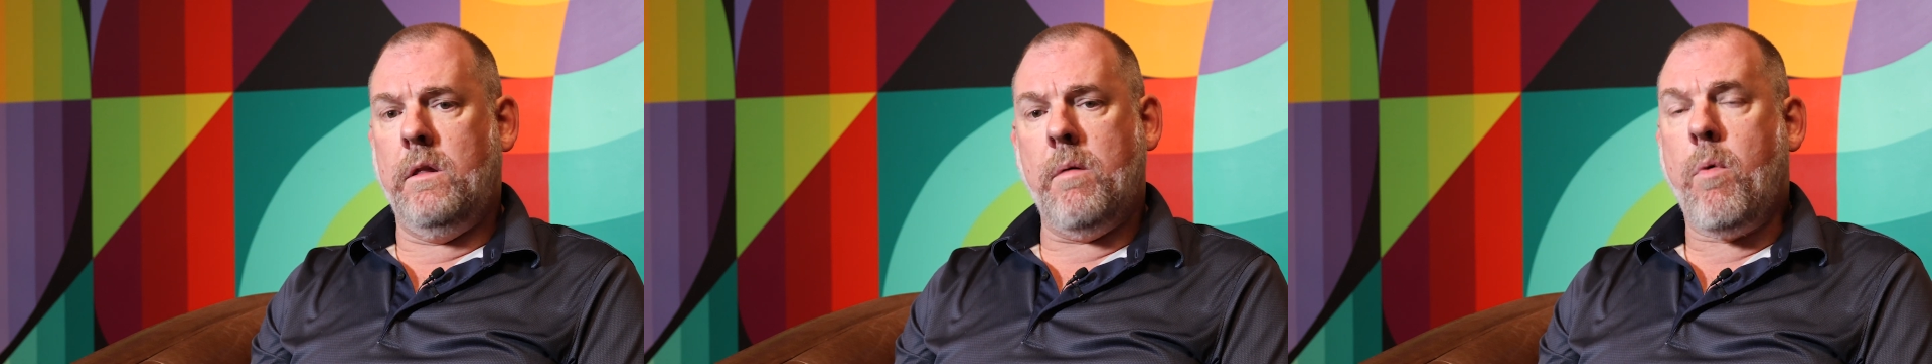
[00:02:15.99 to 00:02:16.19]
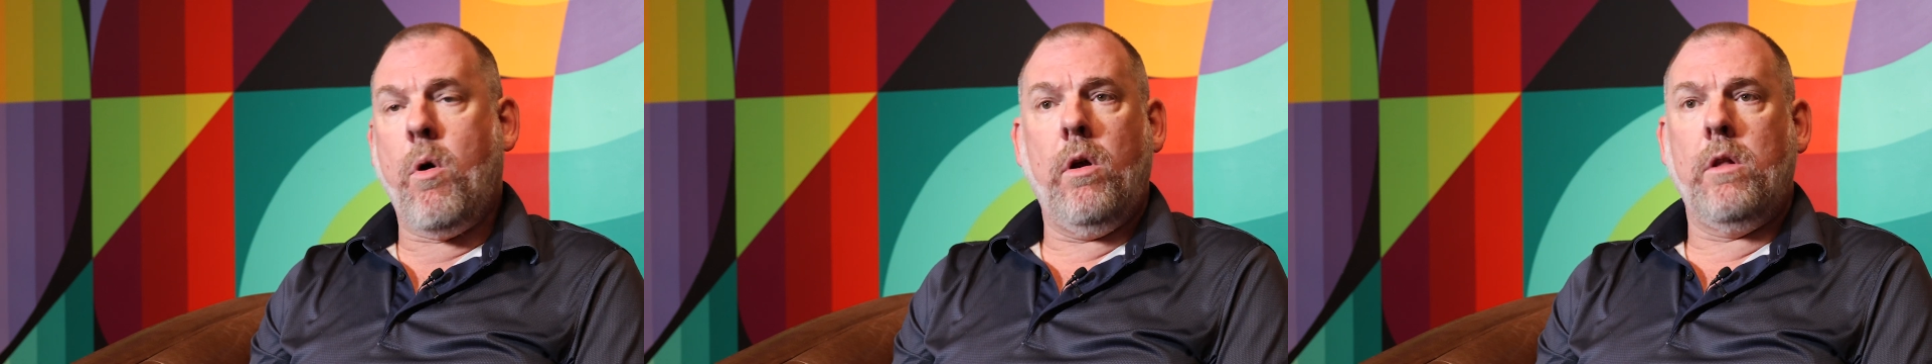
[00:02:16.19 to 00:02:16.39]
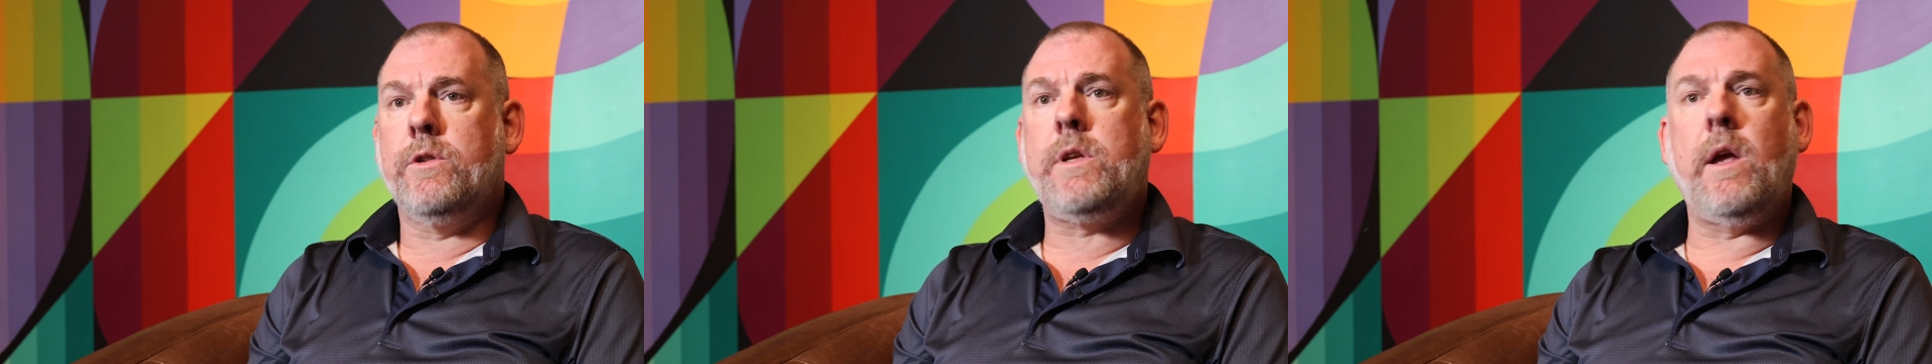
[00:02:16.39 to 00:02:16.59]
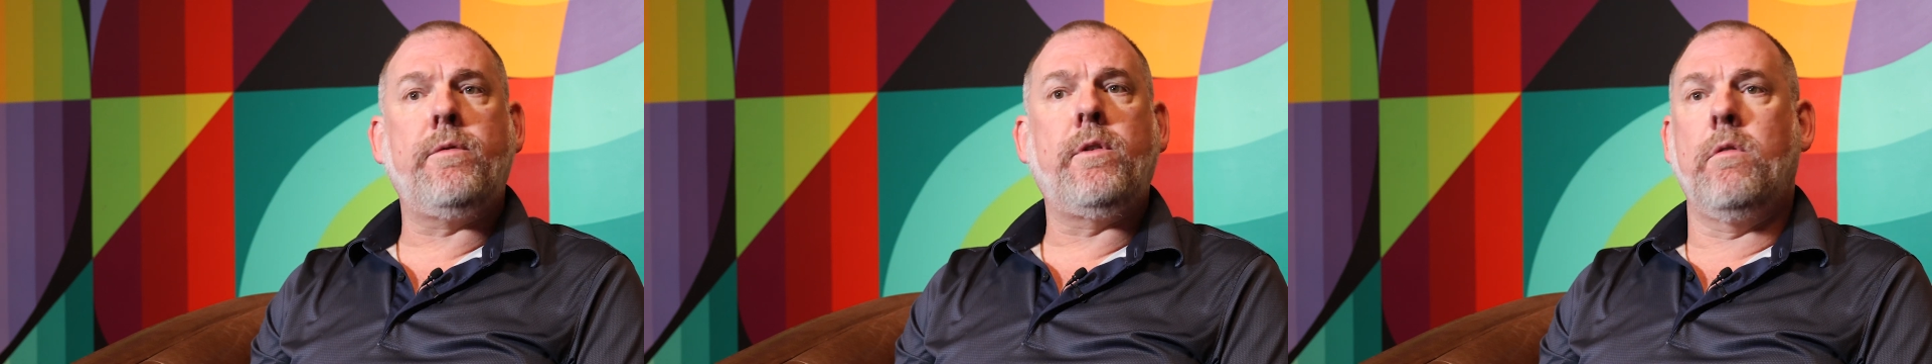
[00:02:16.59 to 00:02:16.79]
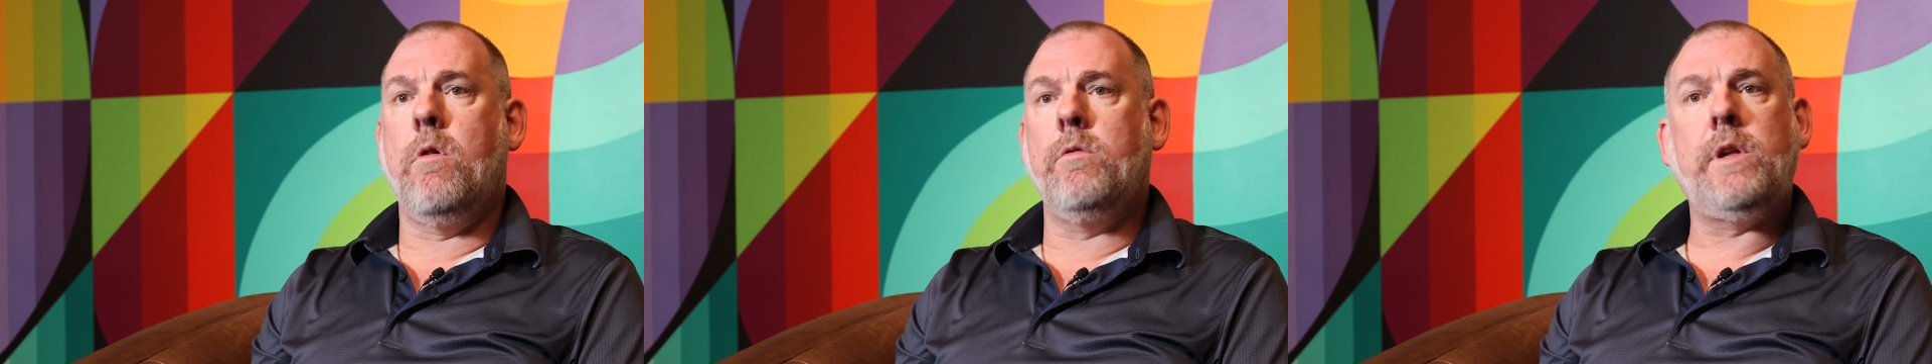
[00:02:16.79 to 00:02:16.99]
the boilers have
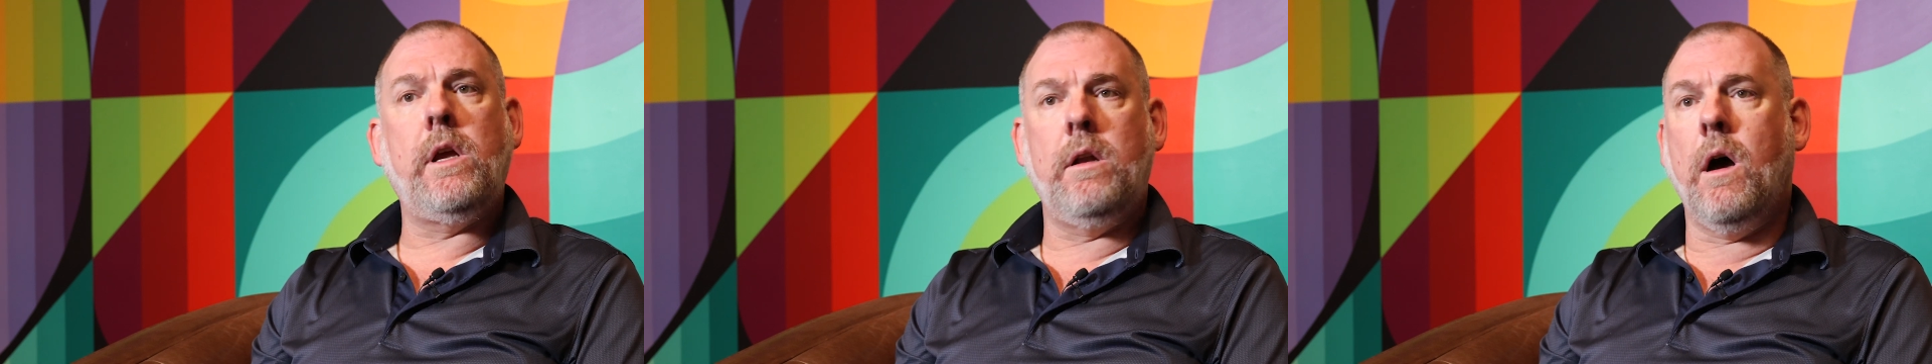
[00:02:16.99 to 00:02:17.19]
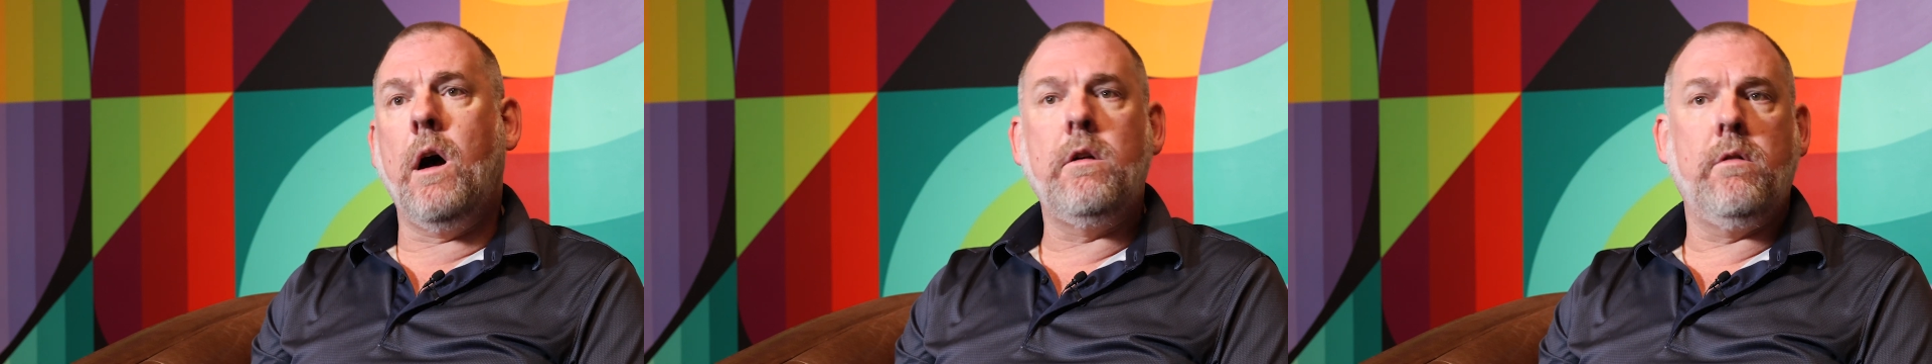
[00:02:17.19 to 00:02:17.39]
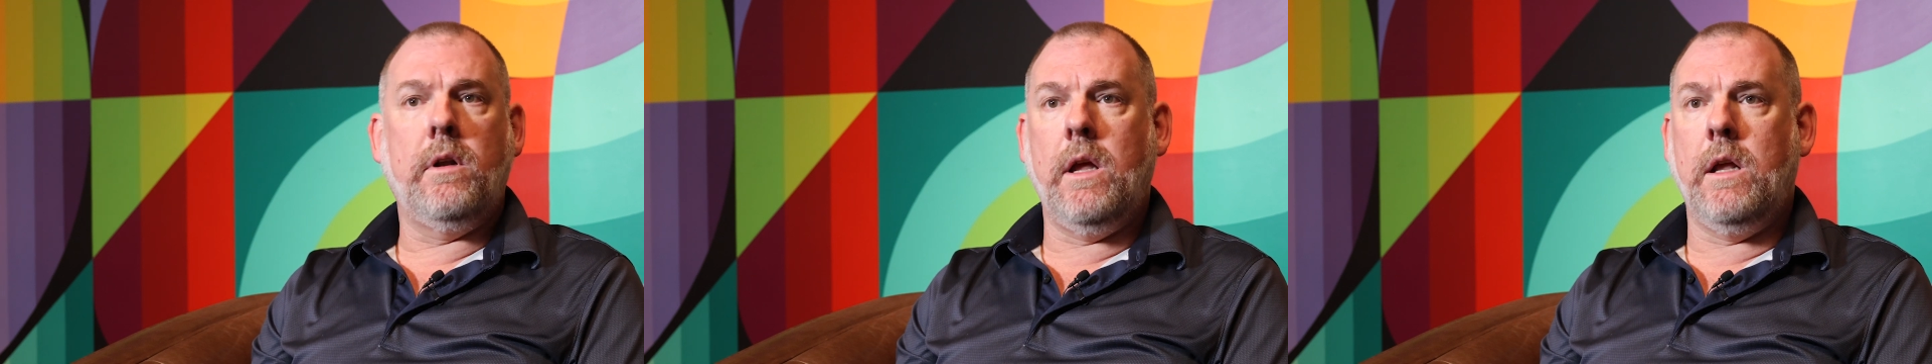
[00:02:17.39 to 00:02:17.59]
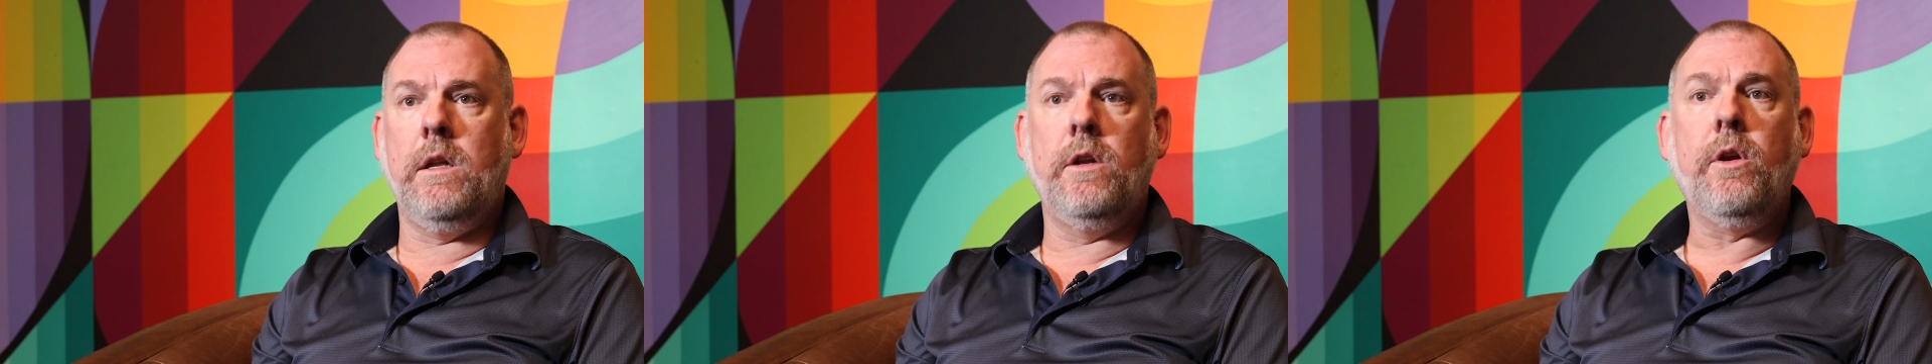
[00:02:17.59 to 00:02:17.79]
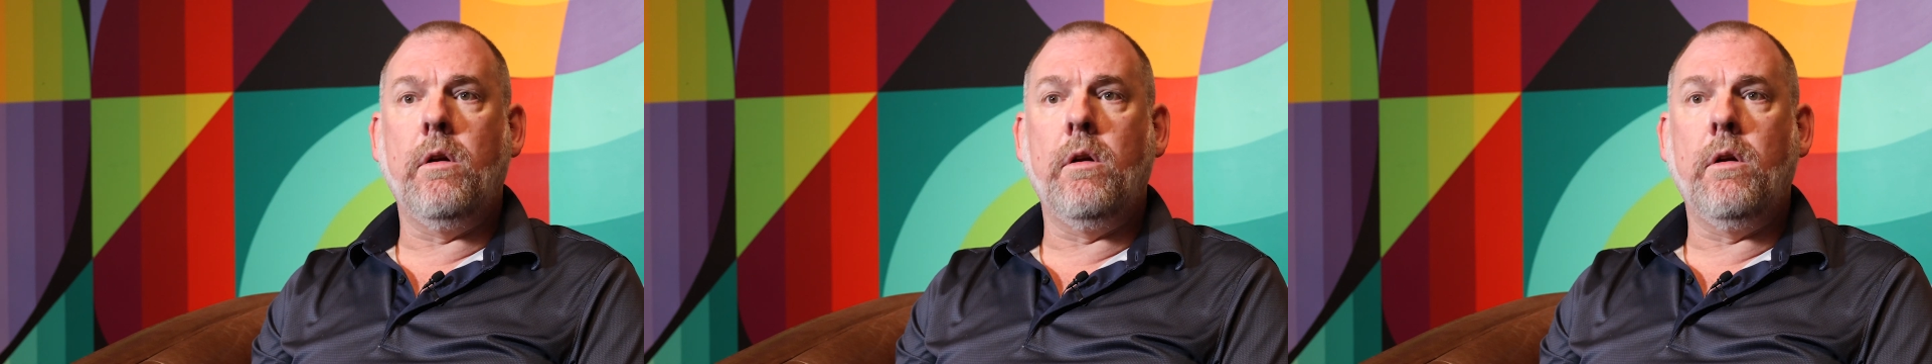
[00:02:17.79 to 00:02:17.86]
to rotate 180